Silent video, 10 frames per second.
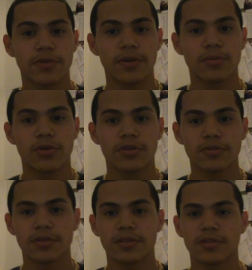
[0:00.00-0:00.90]
very important
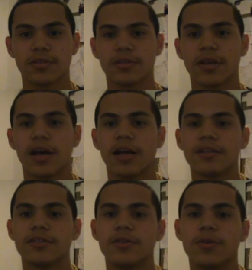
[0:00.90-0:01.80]
to us. God
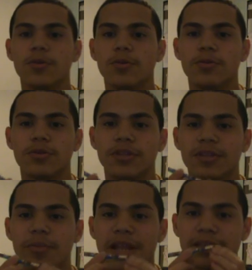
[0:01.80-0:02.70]
knows
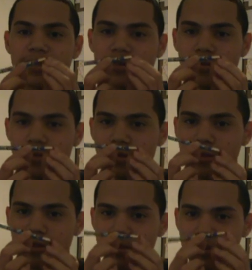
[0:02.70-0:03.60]
the pencil.